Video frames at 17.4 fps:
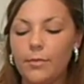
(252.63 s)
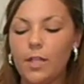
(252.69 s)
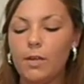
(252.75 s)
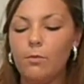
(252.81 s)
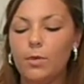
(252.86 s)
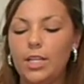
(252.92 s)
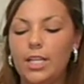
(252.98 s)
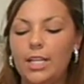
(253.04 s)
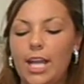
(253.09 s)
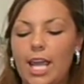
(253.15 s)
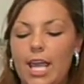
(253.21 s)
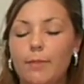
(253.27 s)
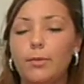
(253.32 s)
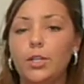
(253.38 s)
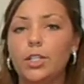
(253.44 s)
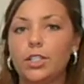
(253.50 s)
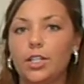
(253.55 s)
When an
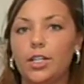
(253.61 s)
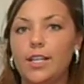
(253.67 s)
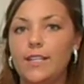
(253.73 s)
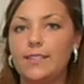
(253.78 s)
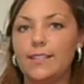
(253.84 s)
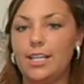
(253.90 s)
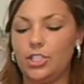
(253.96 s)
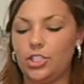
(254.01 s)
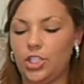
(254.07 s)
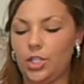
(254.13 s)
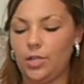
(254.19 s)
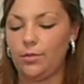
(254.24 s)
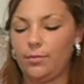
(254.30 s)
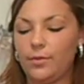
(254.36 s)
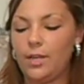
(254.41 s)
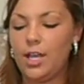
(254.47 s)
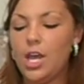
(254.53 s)
Amber Alert is
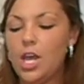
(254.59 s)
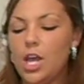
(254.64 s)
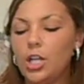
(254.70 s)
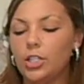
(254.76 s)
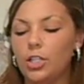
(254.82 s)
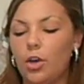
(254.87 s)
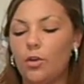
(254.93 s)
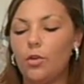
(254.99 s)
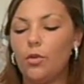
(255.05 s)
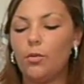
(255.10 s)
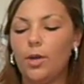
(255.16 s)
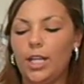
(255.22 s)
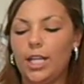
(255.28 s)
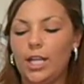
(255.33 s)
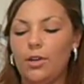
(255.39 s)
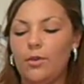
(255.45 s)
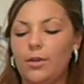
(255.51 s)
issued, local
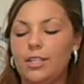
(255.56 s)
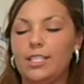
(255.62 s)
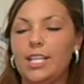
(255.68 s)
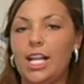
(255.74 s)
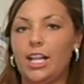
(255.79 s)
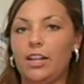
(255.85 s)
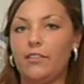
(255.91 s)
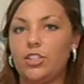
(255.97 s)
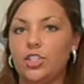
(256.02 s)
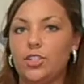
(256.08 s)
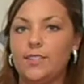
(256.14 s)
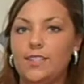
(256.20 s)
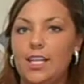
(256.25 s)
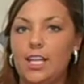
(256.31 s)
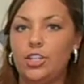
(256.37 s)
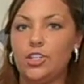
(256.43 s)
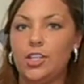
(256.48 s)
radio and television
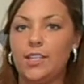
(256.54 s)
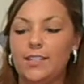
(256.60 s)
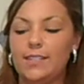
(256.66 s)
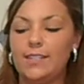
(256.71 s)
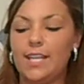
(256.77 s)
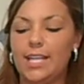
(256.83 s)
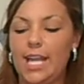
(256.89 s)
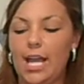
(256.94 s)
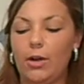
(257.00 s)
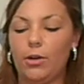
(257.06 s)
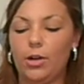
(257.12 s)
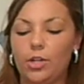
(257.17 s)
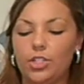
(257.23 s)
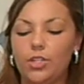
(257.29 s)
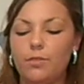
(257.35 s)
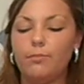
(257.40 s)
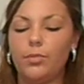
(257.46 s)
stations send out
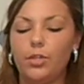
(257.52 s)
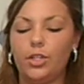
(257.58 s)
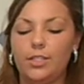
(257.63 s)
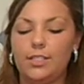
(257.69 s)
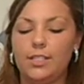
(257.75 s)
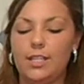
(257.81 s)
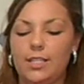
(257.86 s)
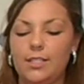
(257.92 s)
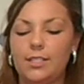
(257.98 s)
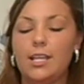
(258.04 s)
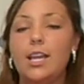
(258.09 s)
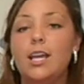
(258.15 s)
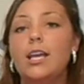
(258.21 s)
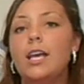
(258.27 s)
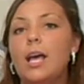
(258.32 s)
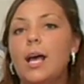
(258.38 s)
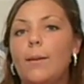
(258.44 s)
urgent bulletins
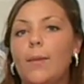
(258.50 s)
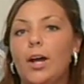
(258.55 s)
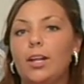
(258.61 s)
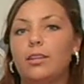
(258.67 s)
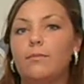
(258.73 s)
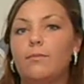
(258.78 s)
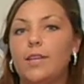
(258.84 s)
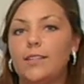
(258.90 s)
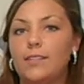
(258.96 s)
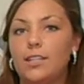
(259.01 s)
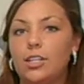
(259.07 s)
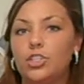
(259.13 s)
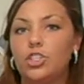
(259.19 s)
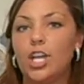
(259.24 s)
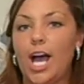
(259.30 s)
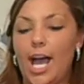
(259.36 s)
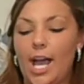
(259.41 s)
about the missing
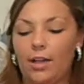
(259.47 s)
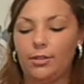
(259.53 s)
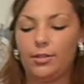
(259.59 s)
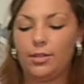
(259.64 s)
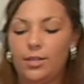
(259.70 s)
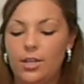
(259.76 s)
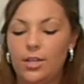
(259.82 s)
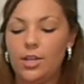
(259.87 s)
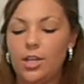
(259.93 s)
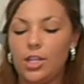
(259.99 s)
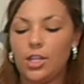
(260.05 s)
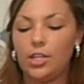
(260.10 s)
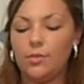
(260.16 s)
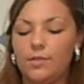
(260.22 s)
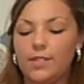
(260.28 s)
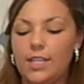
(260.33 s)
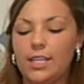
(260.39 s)
child
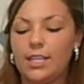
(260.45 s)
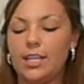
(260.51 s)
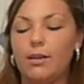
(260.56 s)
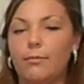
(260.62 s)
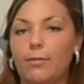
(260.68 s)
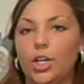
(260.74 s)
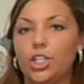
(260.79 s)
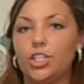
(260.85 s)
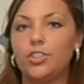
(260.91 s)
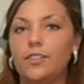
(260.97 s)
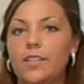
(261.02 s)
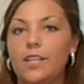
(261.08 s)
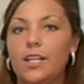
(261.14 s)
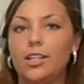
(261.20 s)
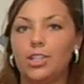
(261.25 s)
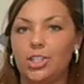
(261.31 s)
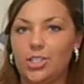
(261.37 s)
using the
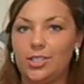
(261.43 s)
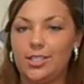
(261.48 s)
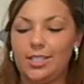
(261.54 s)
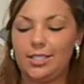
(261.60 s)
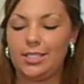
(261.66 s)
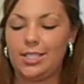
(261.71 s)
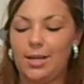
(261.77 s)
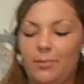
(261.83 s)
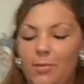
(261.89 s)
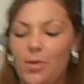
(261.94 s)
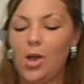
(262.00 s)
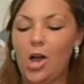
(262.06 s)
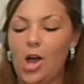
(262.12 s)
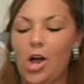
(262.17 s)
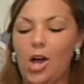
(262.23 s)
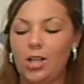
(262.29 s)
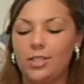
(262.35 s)
Emergency Alert System,
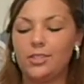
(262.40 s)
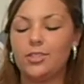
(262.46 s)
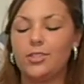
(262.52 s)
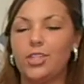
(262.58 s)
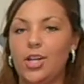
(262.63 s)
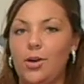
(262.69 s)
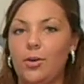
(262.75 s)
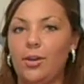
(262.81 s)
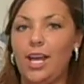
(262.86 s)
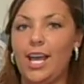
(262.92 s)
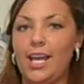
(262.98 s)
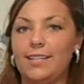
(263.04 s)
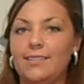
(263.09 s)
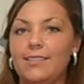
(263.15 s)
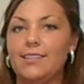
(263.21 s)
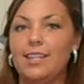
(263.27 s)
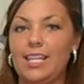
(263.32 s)
also known
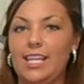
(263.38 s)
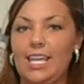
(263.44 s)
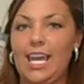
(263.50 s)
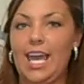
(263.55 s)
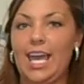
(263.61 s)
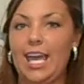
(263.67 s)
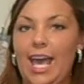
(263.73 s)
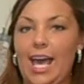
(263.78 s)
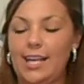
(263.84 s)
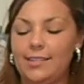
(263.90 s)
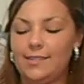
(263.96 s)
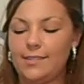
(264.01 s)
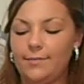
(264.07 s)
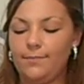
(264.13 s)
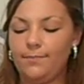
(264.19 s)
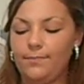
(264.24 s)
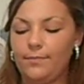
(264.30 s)
as the
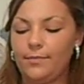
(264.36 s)
EAS.